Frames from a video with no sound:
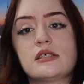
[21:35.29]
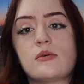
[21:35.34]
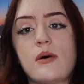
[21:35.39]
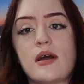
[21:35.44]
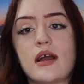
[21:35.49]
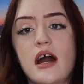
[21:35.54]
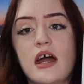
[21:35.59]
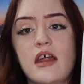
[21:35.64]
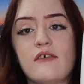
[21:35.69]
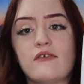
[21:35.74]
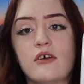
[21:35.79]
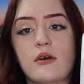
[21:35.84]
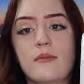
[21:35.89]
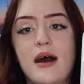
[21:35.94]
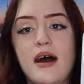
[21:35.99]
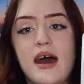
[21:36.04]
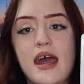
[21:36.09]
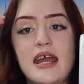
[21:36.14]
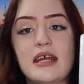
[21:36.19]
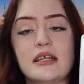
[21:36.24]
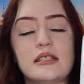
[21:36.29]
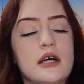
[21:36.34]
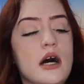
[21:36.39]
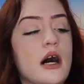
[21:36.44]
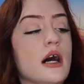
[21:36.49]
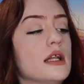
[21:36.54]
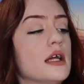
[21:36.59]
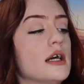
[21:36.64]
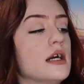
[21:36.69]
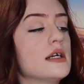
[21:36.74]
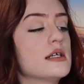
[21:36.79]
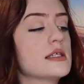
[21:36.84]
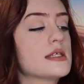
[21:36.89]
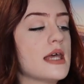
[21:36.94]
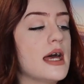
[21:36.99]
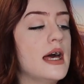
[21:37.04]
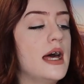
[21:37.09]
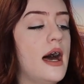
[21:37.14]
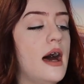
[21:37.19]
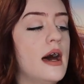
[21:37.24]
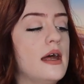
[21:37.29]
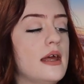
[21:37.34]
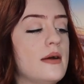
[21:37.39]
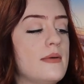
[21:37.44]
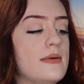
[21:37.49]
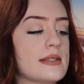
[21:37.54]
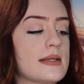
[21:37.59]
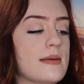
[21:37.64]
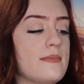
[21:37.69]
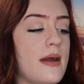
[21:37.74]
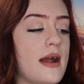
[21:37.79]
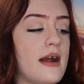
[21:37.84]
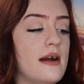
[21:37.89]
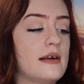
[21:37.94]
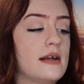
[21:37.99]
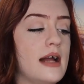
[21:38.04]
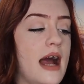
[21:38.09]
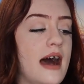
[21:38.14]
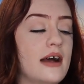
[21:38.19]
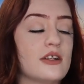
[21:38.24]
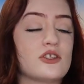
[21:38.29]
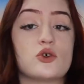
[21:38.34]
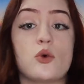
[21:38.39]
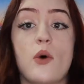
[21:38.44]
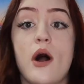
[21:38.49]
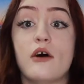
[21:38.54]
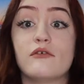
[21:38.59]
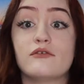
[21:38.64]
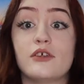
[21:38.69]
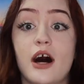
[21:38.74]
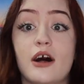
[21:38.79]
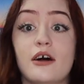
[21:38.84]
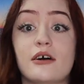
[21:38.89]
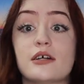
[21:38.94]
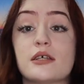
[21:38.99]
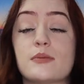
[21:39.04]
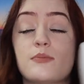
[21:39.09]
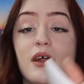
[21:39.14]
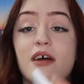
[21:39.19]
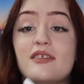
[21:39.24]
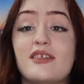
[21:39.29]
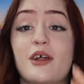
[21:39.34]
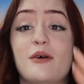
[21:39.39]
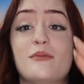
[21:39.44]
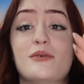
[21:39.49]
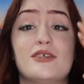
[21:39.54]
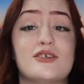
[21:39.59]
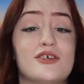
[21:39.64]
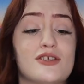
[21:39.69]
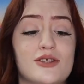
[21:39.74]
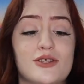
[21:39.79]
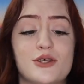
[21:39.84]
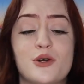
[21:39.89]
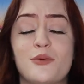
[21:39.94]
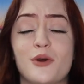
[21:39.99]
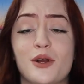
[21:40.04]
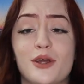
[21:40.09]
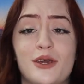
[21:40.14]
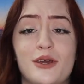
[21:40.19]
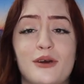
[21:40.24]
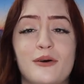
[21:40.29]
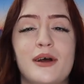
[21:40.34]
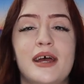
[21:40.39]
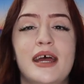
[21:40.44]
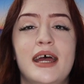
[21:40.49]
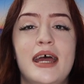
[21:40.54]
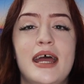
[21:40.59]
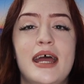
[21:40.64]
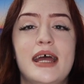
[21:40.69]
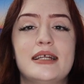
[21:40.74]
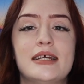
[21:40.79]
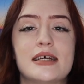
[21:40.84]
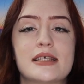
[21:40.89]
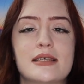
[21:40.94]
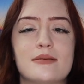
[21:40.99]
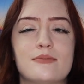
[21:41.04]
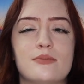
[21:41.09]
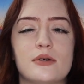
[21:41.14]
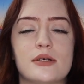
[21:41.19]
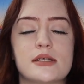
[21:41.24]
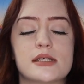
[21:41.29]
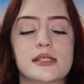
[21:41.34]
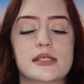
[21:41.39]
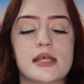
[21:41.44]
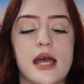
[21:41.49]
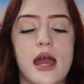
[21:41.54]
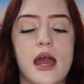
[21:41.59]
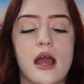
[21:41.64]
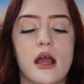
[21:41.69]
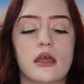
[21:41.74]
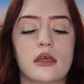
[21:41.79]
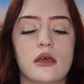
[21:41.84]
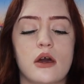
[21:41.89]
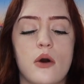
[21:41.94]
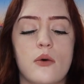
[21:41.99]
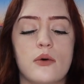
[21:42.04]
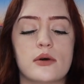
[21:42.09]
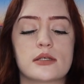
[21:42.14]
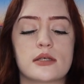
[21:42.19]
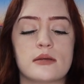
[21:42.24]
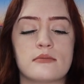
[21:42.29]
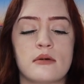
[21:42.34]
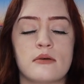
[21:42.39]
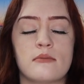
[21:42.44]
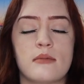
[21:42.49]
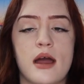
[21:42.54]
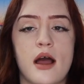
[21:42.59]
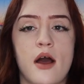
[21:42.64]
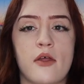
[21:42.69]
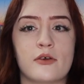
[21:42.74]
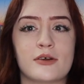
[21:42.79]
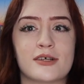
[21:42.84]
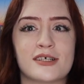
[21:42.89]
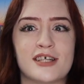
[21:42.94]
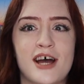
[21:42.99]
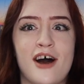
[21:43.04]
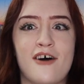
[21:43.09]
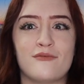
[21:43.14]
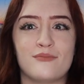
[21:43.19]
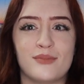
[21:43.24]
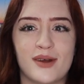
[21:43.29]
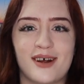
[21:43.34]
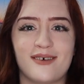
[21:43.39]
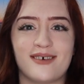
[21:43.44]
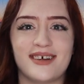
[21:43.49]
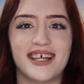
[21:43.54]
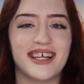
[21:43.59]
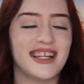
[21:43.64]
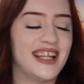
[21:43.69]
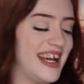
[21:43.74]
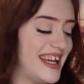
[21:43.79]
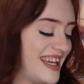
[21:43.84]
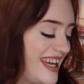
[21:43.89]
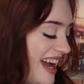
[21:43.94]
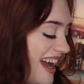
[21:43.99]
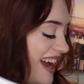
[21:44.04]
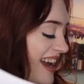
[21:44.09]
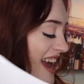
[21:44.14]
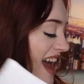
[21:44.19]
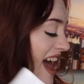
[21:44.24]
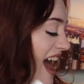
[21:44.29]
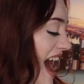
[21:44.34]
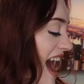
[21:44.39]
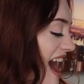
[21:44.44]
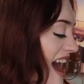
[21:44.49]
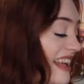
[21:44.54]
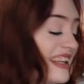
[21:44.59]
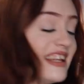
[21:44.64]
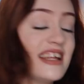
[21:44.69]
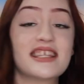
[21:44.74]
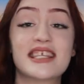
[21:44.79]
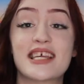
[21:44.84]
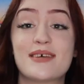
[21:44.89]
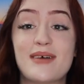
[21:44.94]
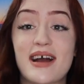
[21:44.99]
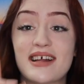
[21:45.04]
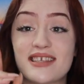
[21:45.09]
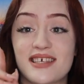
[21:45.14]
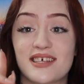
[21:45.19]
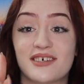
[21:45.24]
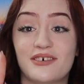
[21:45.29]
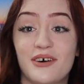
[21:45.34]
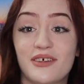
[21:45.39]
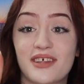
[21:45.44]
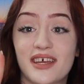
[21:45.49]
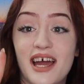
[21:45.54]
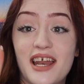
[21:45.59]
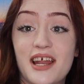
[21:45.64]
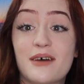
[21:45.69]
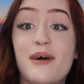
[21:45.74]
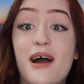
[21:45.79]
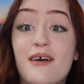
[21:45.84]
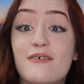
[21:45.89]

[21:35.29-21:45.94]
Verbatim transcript: So I got it for about $8 and it was compared at $12. But I thought it'd be just super cute. It doesn't per se go with some of my other stuff, but I really like it. And let's get back to the clothing item.